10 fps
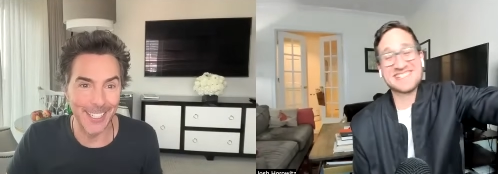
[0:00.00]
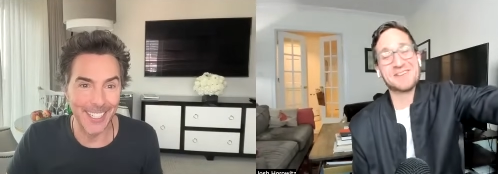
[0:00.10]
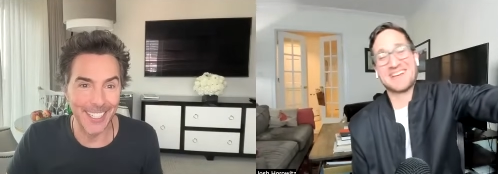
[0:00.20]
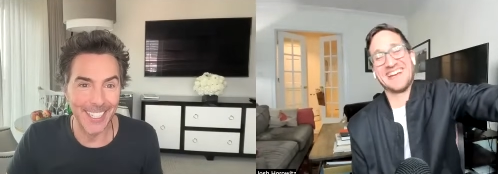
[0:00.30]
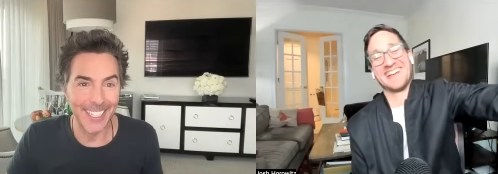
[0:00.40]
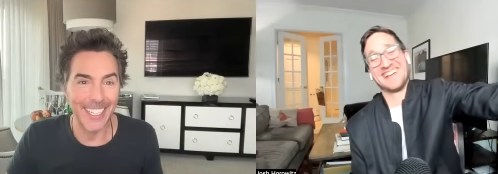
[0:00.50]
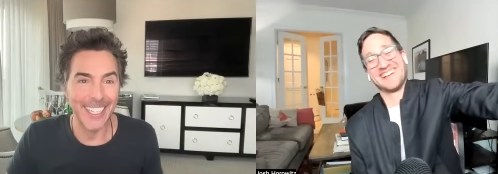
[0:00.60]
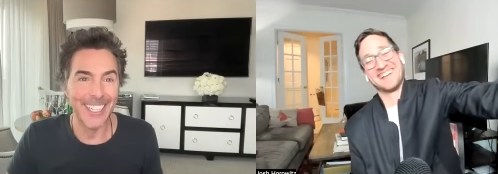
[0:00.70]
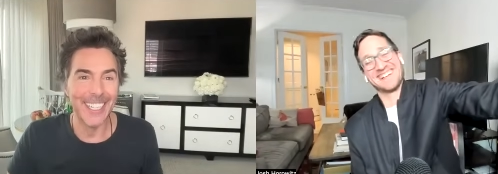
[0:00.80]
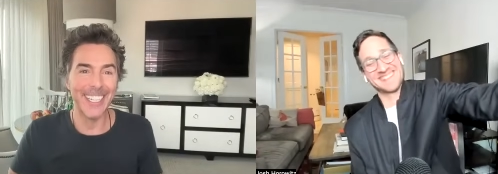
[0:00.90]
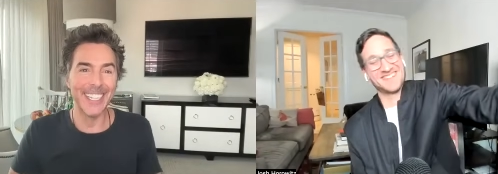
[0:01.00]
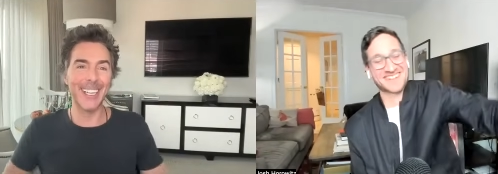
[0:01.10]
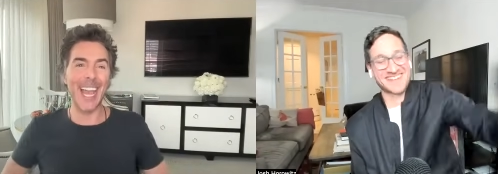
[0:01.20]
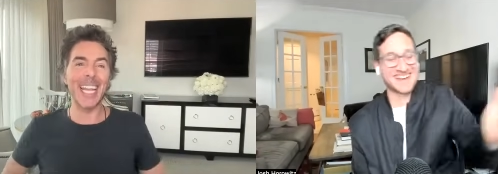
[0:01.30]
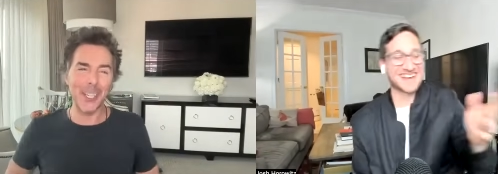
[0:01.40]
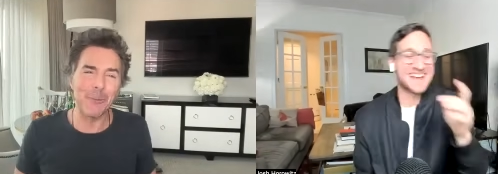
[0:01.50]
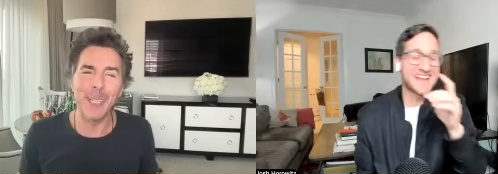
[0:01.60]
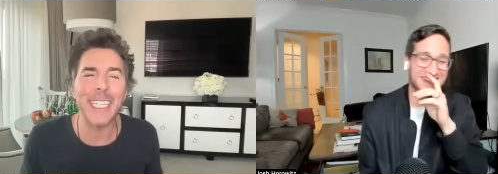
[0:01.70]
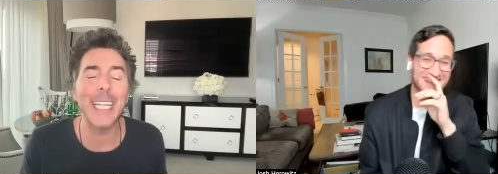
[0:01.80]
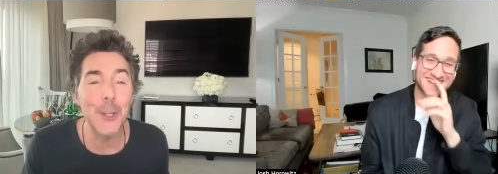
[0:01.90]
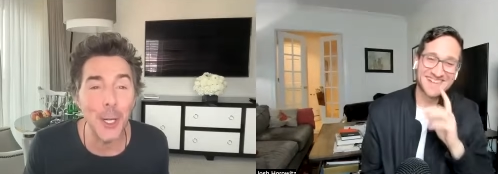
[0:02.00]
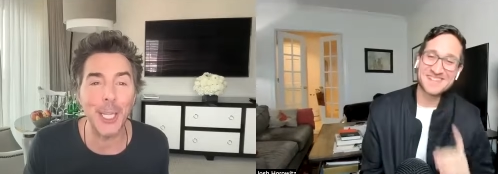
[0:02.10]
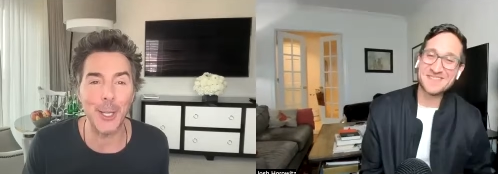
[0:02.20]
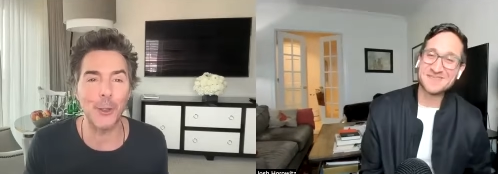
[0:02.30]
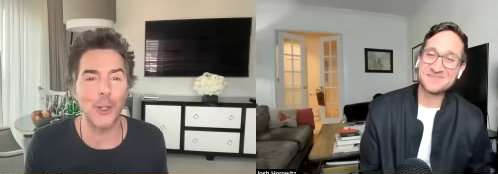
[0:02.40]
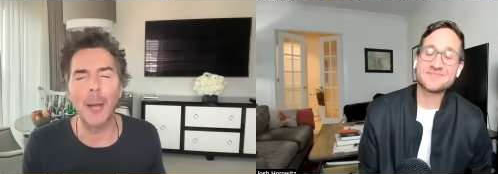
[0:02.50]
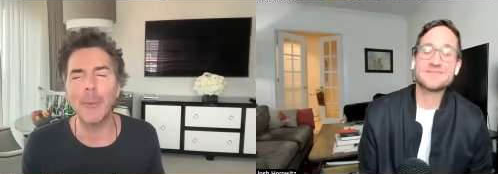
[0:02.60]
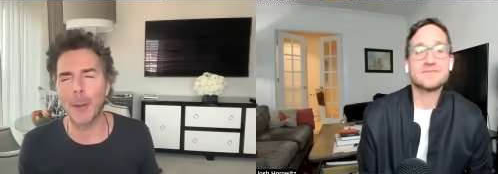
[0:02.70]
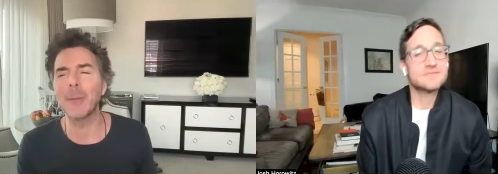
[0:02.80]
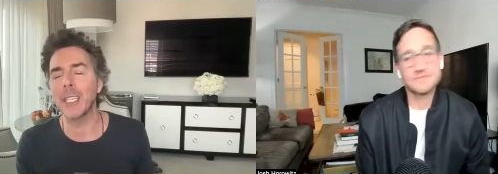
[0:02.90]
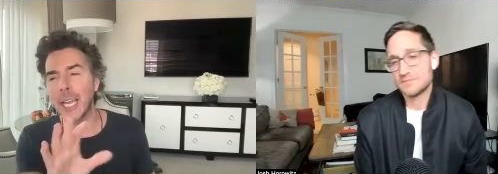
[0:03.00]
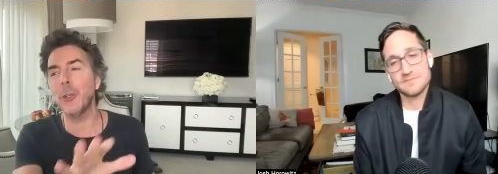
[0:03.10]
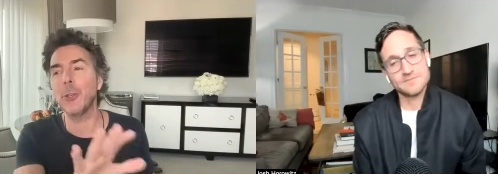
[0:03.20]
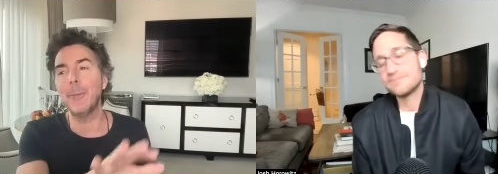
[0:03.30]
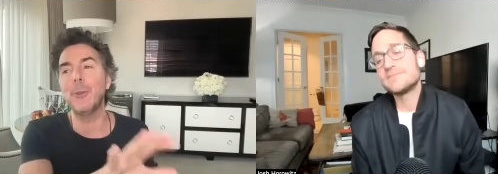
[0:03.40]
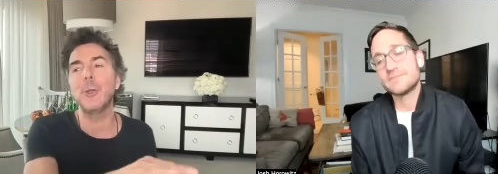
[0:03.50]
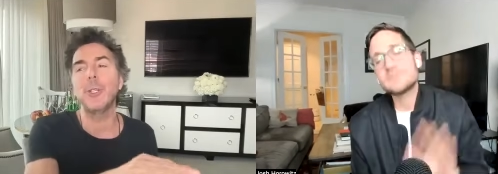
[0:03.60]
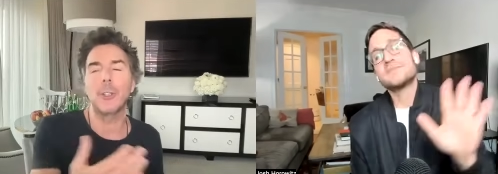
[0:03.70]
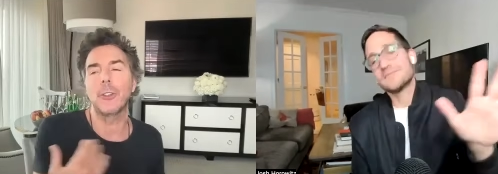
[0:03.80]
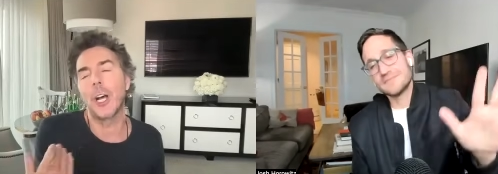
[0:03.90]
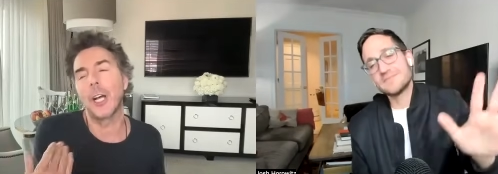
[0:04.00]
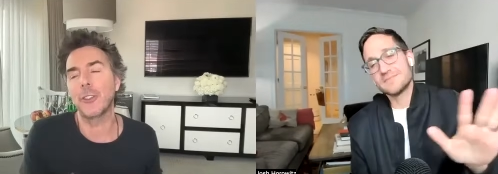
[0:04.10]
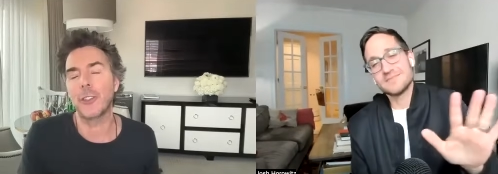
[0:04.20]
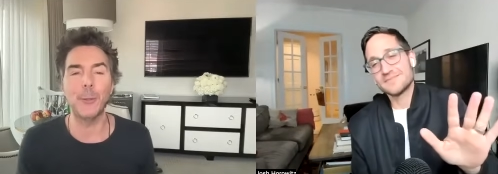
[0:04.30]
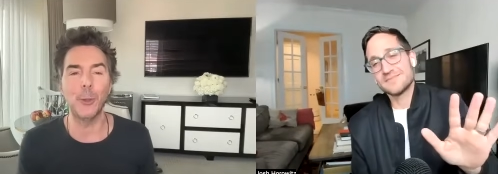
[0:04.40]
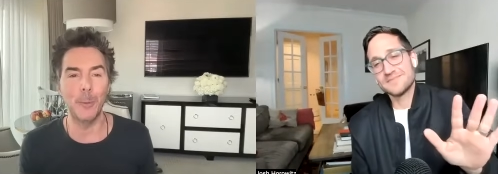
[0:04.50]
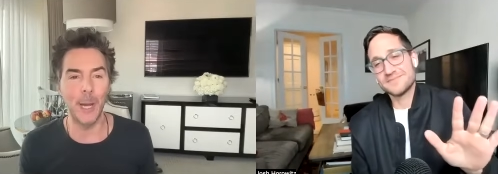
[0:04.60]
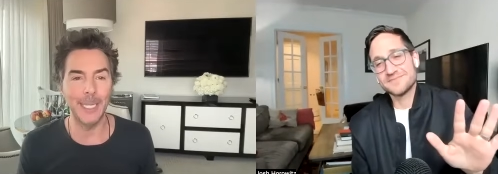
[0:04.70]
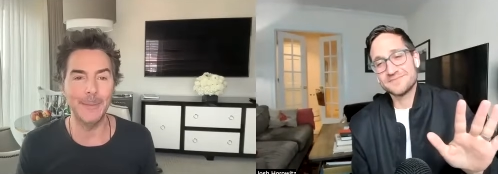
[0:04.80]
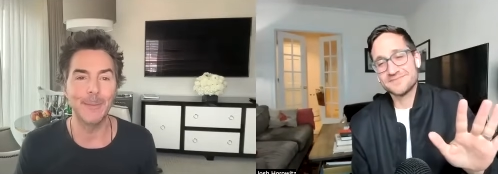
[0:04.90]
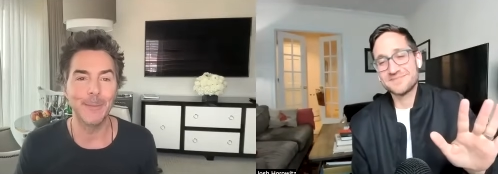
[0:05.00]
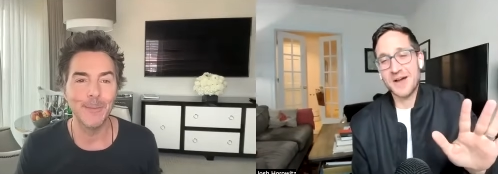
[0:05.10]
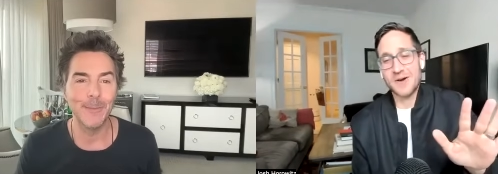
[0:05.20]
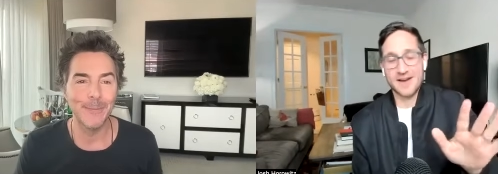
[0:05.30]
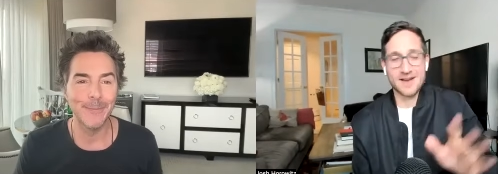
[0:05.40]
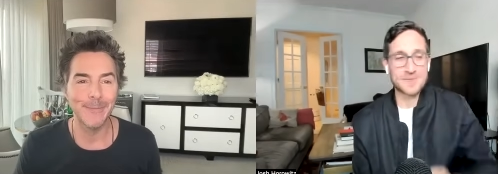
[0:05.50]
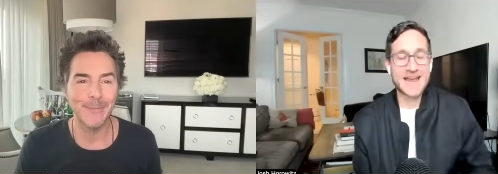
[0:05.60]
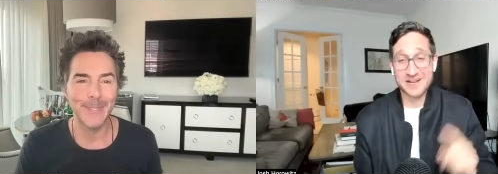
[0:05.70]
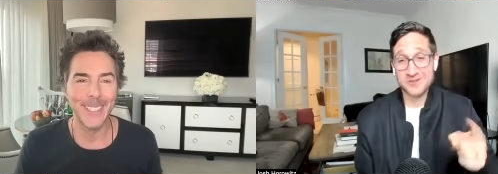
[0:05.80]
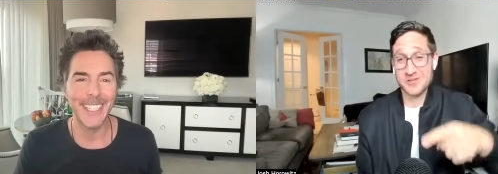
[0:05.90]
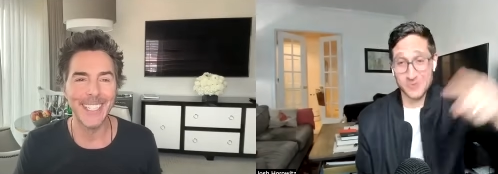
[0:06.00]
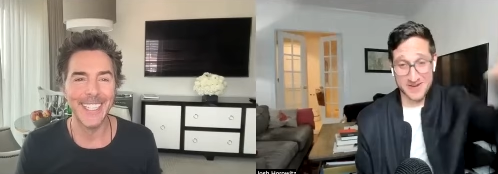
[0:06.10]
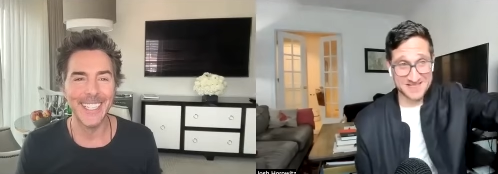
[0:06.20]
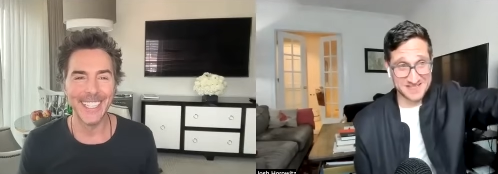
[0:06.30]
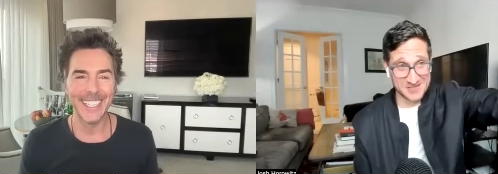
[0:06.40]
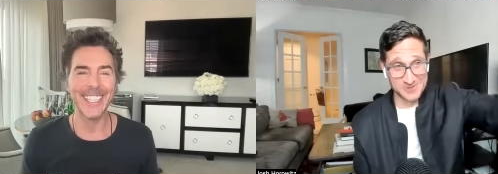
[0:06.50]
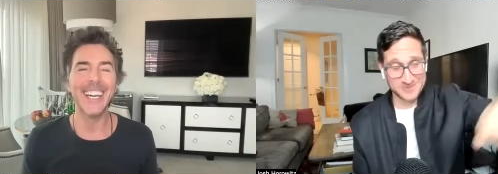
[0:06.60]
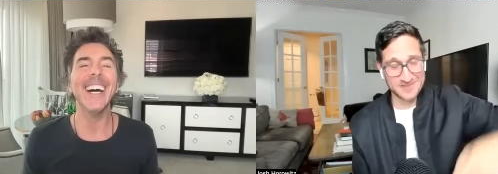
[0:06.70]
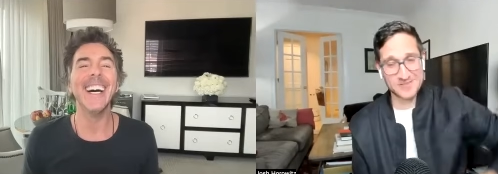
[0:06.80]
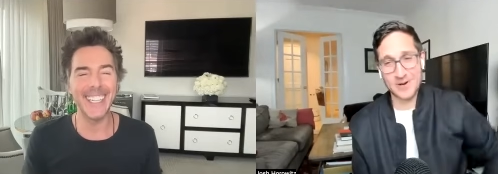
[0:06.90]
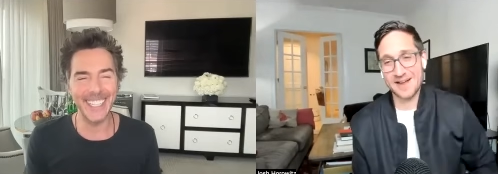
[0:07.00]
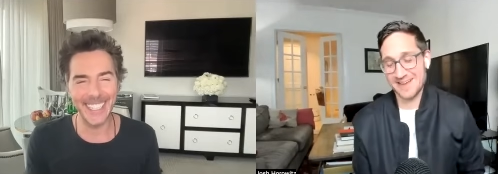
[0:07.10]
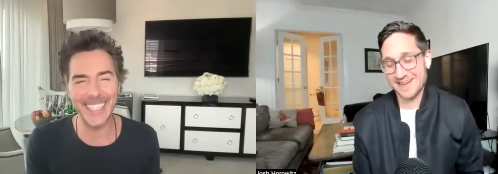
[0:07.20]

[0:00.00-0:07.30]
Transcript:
Speaker 1: it's okay. It's okay. And you're
Speaker 2: really good at your job, so I'm going to let you keep doing yours, and I'll just keep doing mine
Speaker 1: all right, I'm going to heckle you when I see you uh,